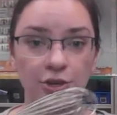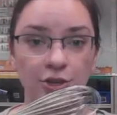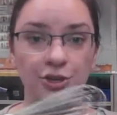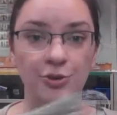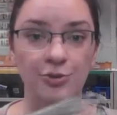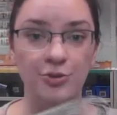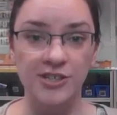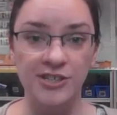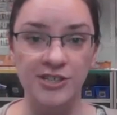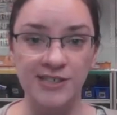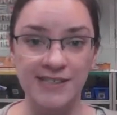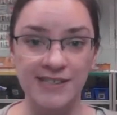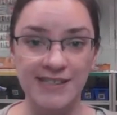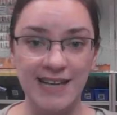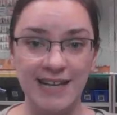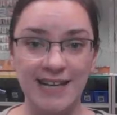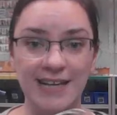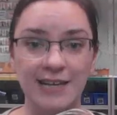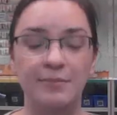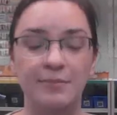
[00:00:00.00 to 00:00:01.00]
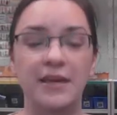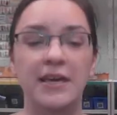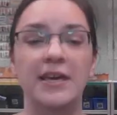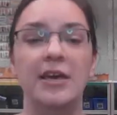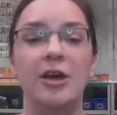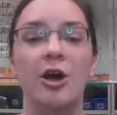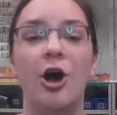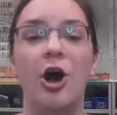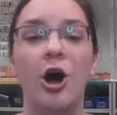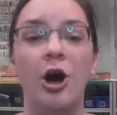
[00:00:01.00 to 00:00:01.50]
your steady
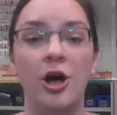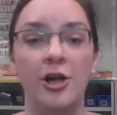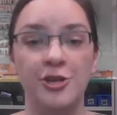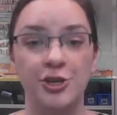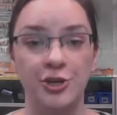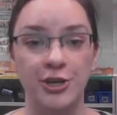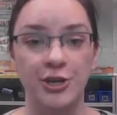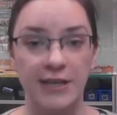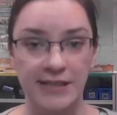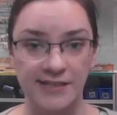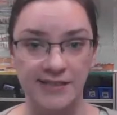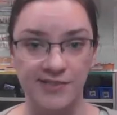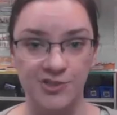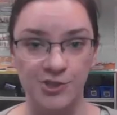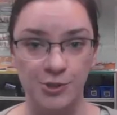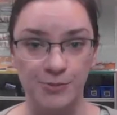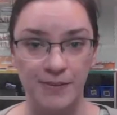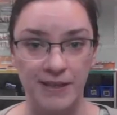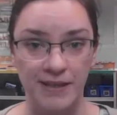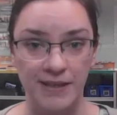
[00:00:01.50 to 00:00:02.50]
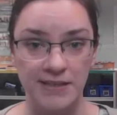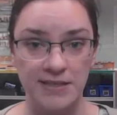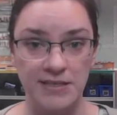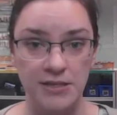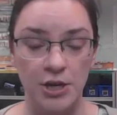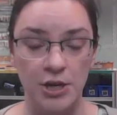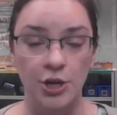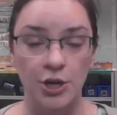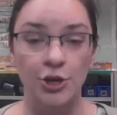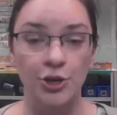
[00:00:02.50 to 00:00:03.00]
beat on your instrument.
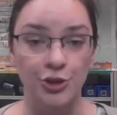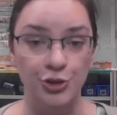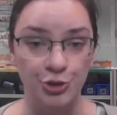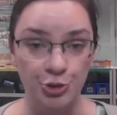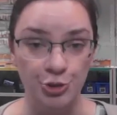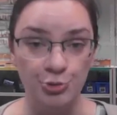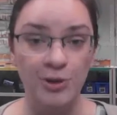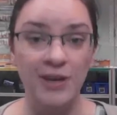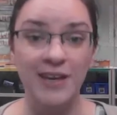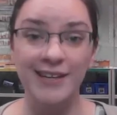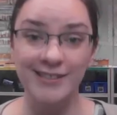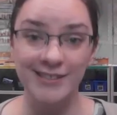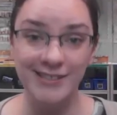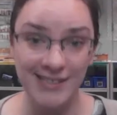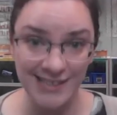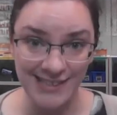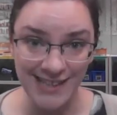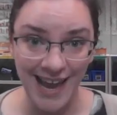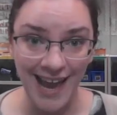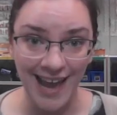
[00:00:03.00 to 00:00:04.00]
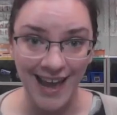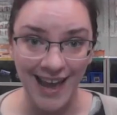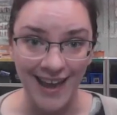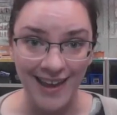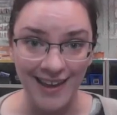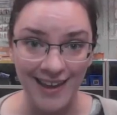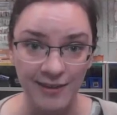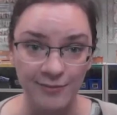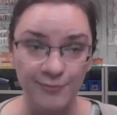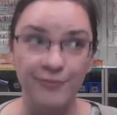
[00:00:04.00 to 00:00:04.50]
You can
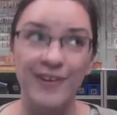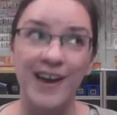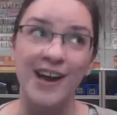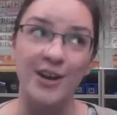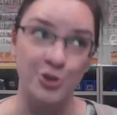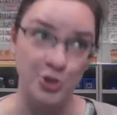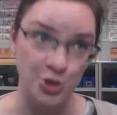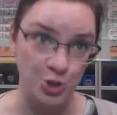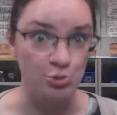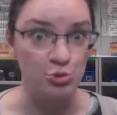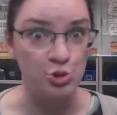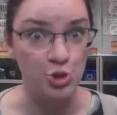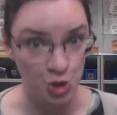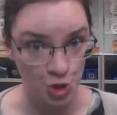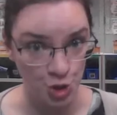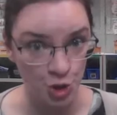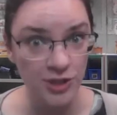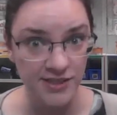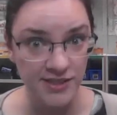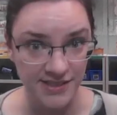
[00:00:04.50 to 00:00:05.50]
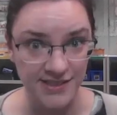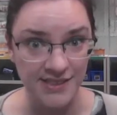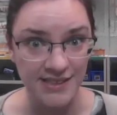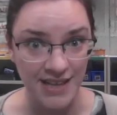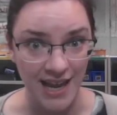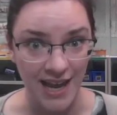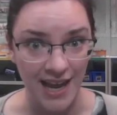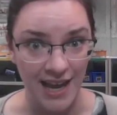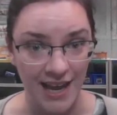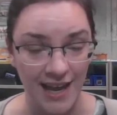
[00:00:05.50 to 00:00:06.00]
say, in fact, you should
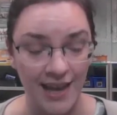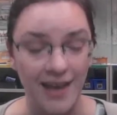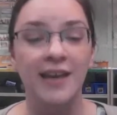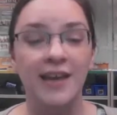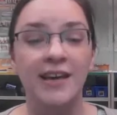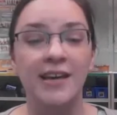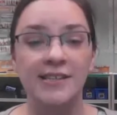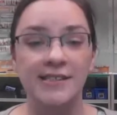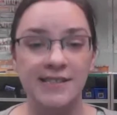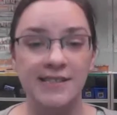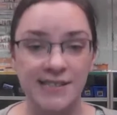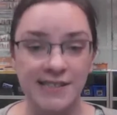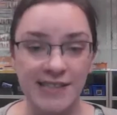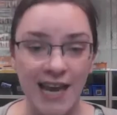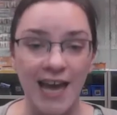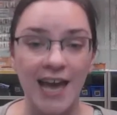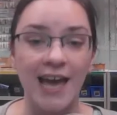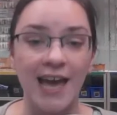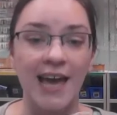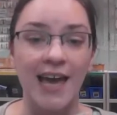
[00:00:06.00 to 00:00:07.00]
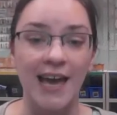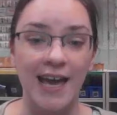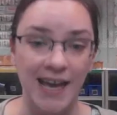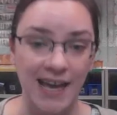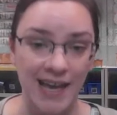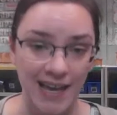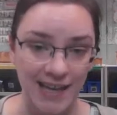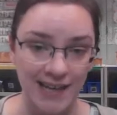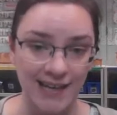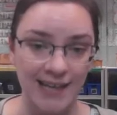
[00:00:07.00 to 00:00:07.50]
say,
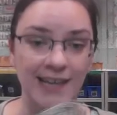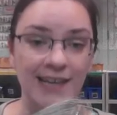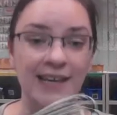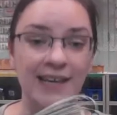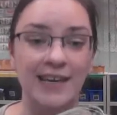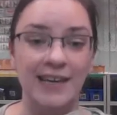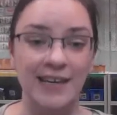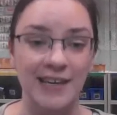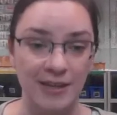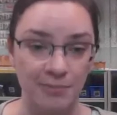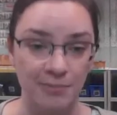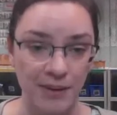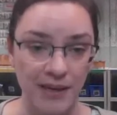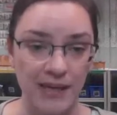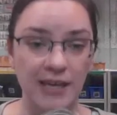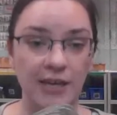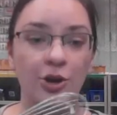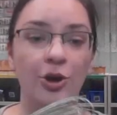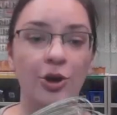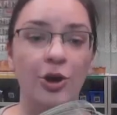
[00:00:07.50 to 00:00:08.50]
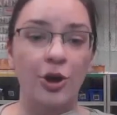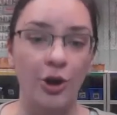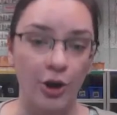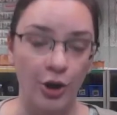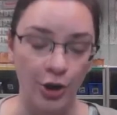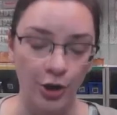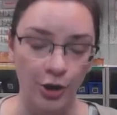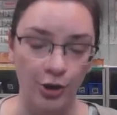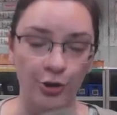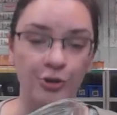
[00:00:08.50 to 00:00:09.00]
steady beat,
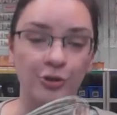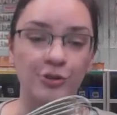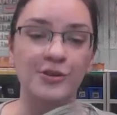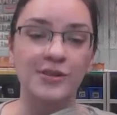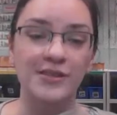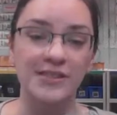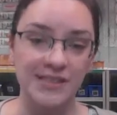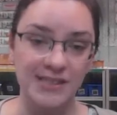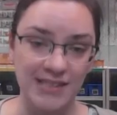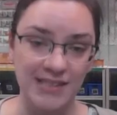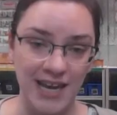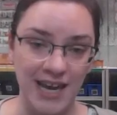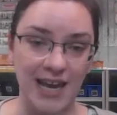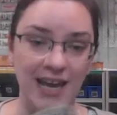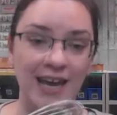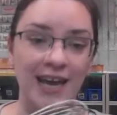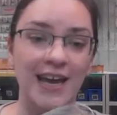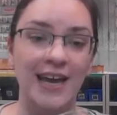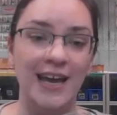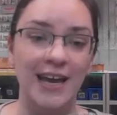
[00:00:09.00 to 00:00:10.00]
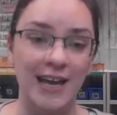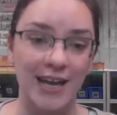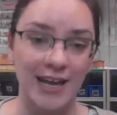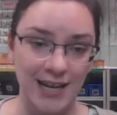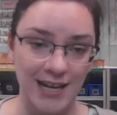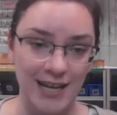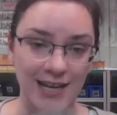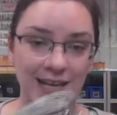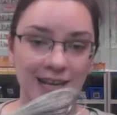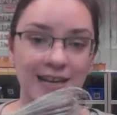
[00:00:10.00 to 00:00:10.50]
oh,
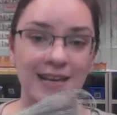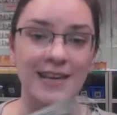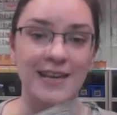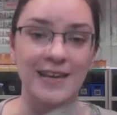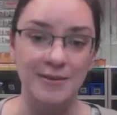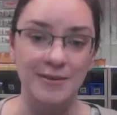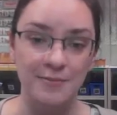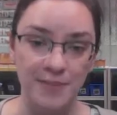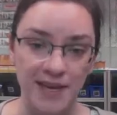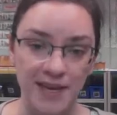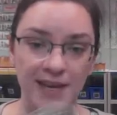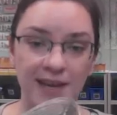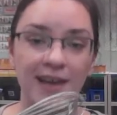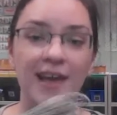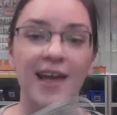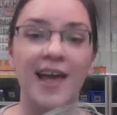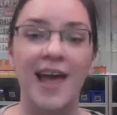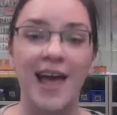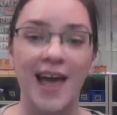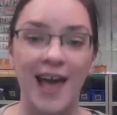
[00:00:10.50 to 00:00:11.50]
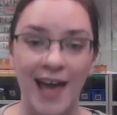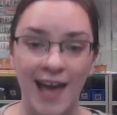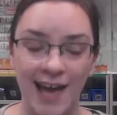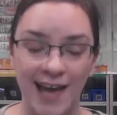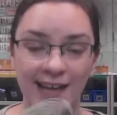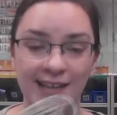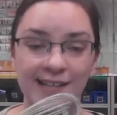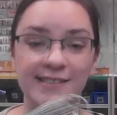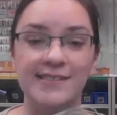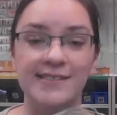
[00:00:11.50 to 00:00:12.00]
steady beat,
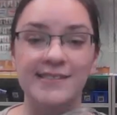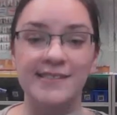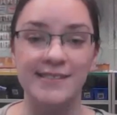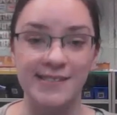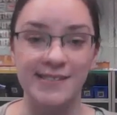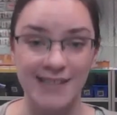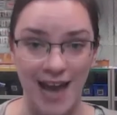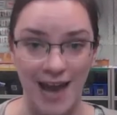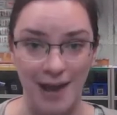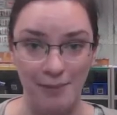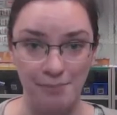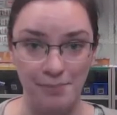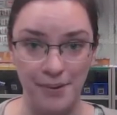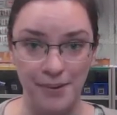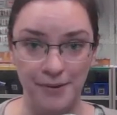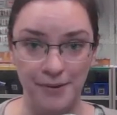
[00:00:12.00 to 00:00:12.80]
and stop.